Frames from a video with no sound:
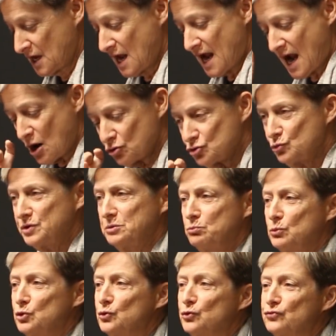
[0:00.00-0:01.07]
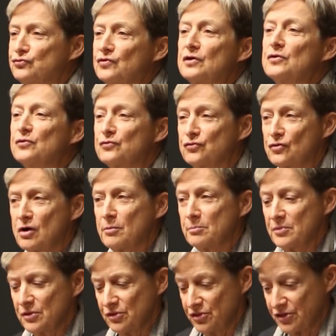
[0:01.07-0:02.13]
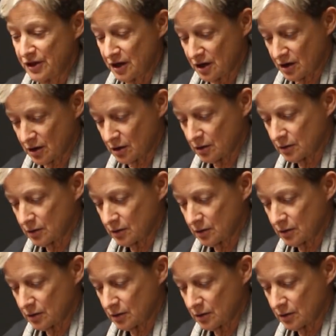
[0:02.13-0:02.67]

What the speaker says: how do we move from there?